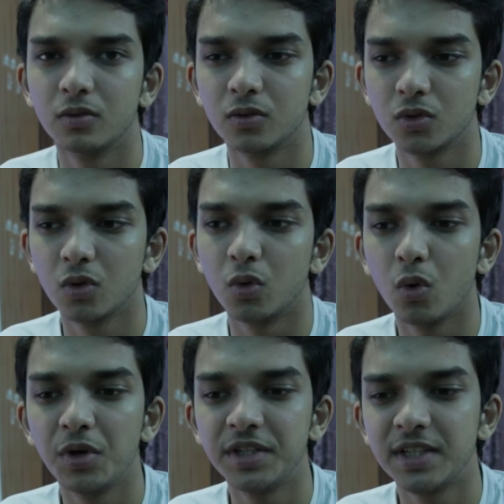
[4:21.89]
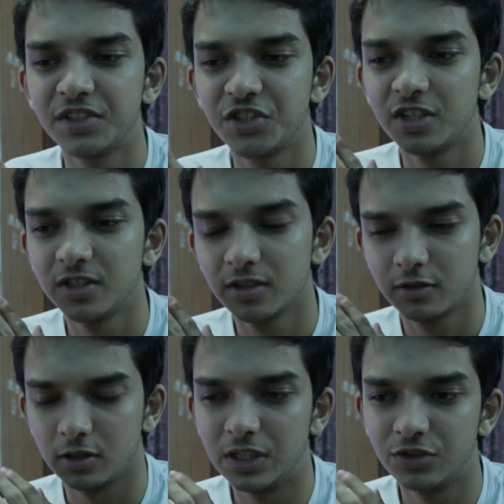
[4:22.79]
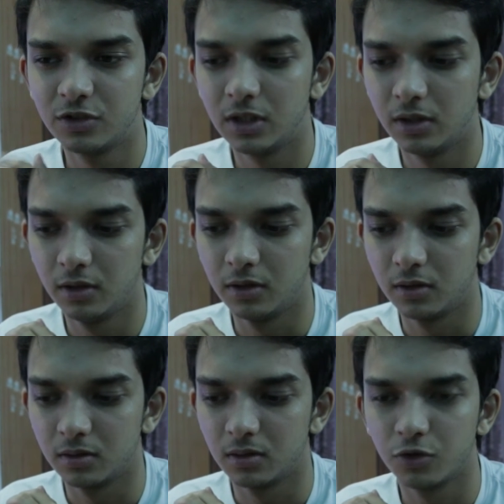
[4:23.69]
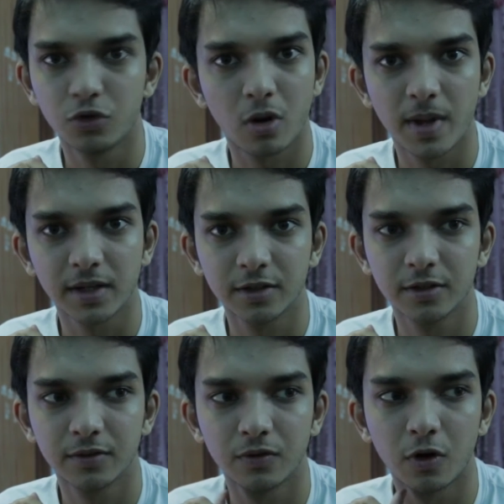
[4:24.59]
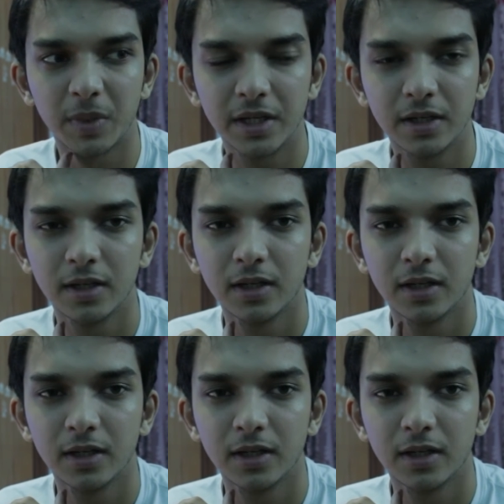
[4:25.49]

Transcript: So no design changes is the drawbacks for me.